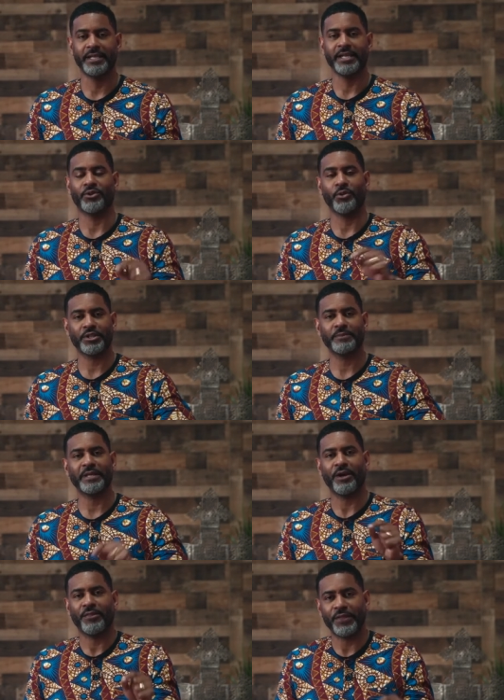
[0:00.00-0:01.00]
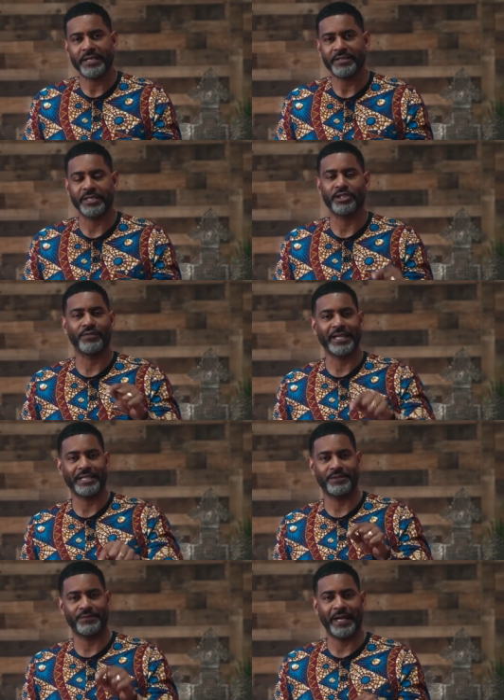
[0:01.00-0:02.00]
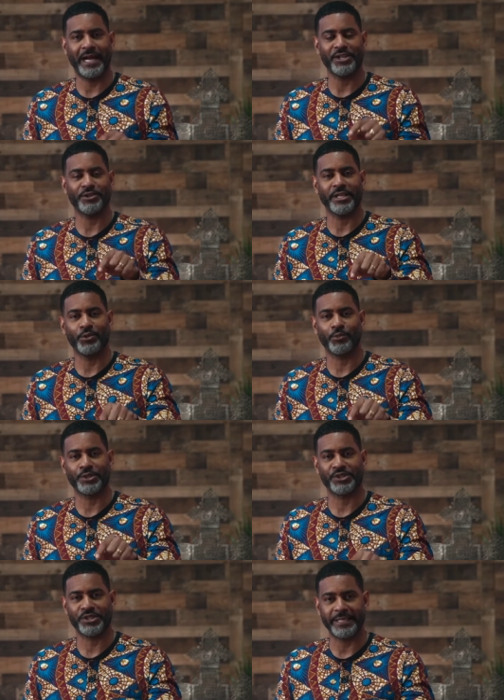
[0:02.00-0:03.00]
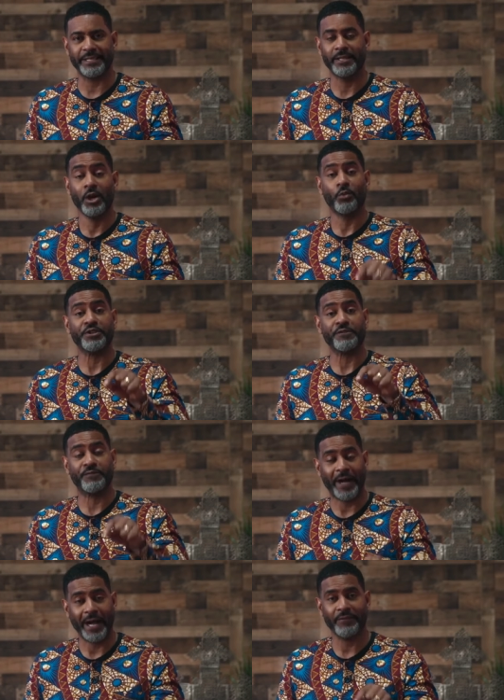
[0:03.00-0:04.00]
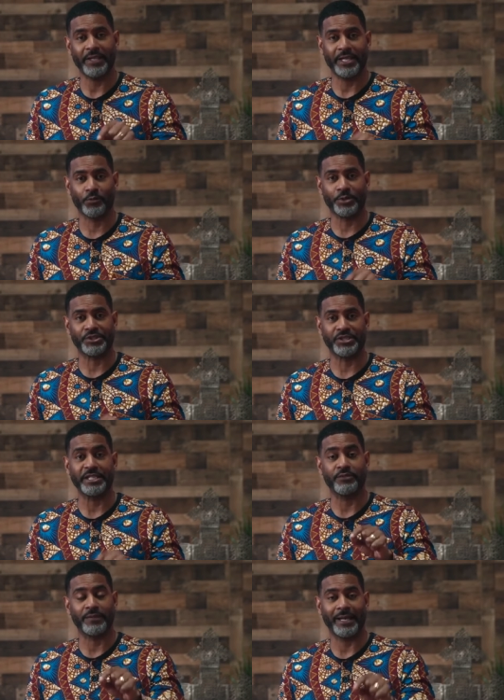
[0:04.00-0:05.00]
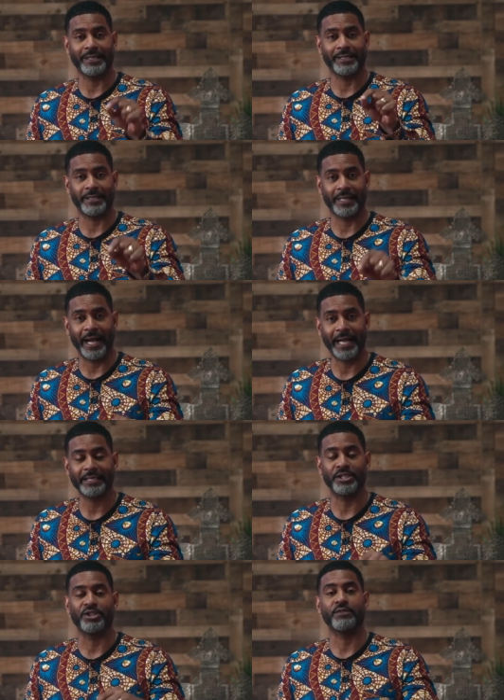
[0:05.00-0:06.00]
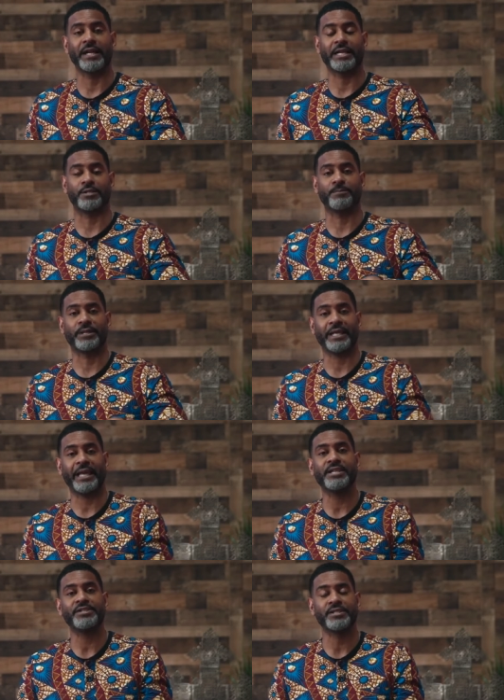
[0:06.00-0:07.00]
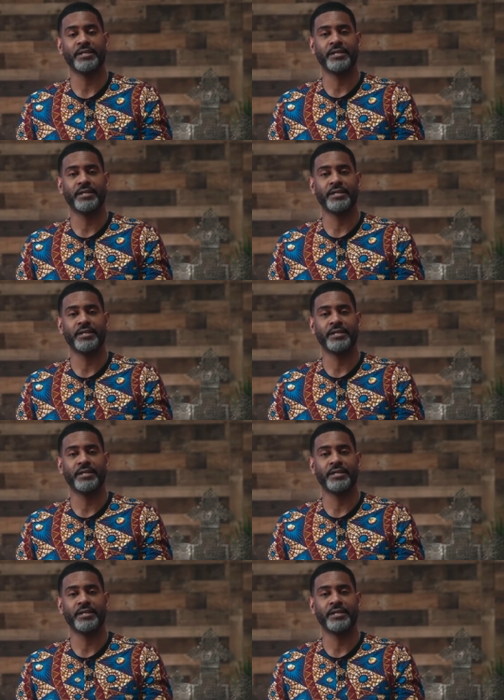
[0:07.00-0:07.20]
In order to be authentic, you've got to find your inward sea. When you find the inward sea, you've got to get to the island, and you've got to place